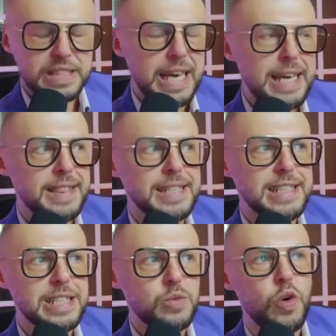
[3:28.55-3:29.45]
And this
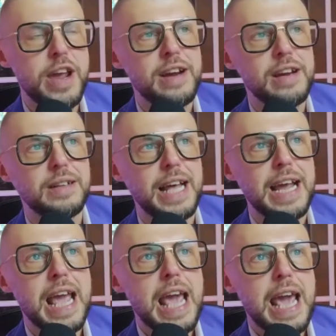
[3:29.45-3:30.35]
is where, like,
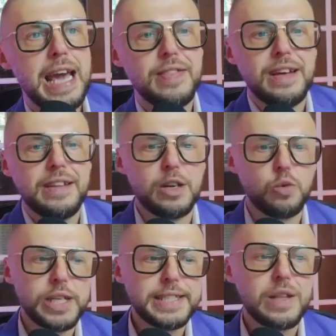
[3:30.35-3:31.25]
and the
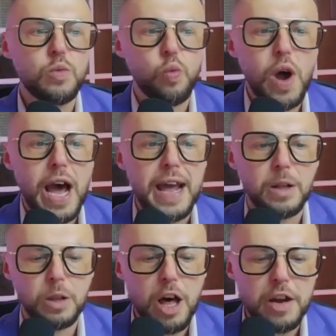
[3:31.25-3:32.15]
reason why a
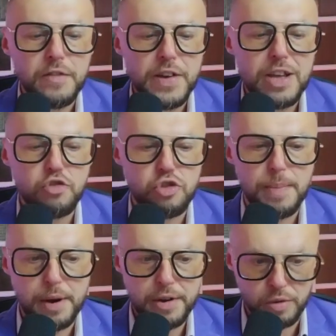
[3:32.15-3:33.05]
lot of
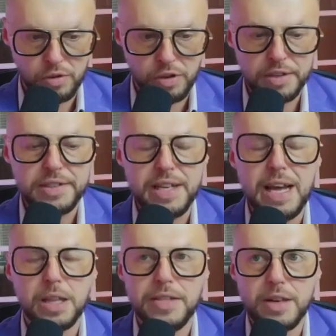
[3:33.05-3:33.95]
entrepreneurs,
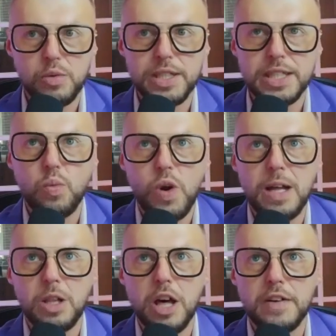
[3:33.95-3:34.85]
the reason why a
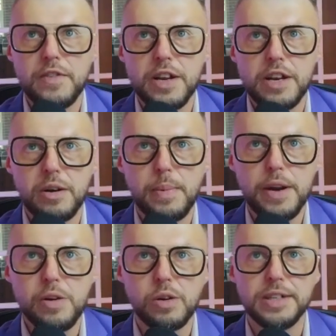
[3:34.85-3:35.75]
lot of
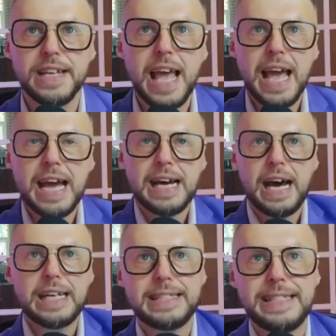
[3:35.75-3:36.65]
entrepreneurs
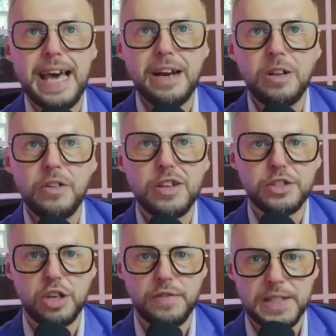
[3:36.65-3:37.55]
settle on the
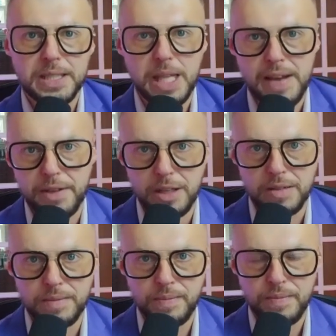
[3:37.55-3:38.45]
surface level
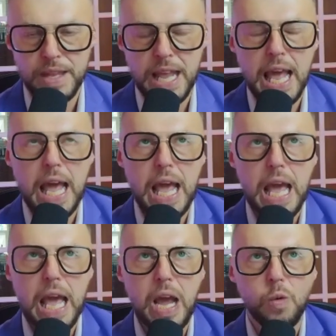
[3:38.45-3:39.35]

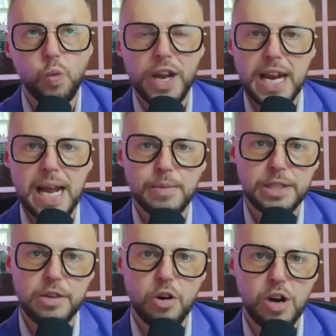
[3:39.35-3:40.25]
when it comes to
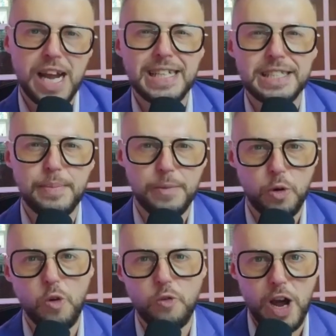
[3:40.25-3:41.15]
your customer
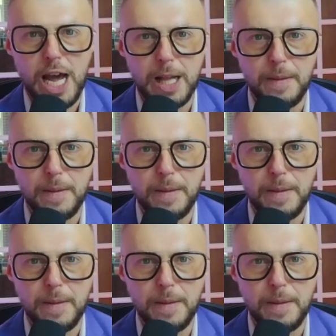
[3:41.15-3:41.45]
profile,